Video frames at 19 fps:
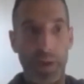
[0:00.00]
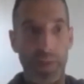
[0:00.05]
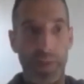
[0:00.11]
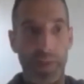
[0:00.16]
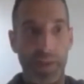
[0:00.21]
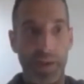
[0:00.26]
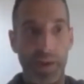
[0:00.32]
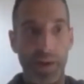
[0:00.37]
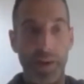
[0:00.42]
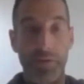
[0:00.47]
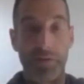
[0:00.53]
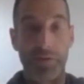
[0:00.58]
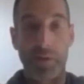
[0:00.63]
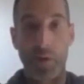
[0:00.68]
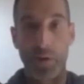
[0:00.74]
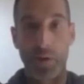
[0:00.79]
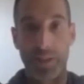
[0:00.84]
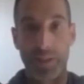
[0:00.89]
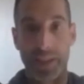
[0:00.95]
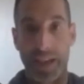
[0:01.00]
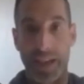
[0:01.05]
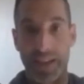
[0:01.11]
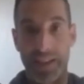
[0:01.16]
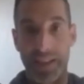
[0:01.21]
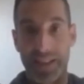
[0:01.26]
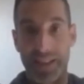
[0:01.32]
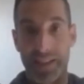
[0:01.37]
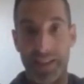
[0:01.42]
but there are folks
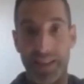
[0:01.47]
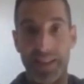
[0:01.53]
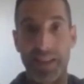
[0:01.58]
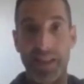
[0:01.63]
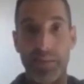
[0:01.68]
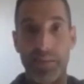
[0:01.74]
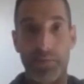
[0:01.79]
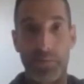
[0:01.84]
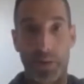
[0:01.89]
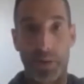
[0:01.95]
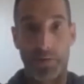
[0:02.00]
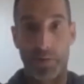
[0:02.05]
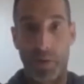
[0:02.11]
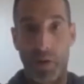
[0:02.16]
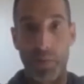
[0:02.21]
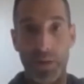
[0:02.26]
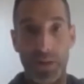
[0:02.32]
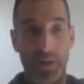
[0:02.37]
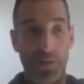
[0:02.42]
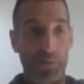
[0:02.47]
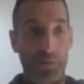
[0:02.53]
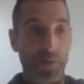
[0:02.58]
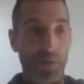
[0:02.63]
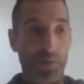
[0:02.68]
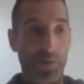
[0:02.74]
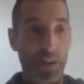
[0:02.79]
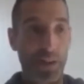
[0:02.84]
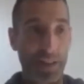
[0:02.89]
that can see the performance
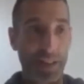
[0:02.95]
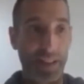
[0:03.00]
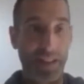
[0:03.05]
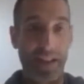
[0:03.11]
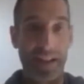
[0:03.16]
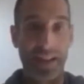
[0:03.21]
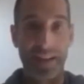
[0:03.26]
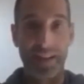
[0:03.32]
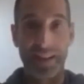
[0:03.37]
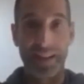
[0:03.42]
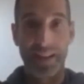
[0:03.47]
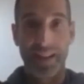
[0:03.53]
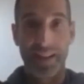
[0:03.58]
improvement yet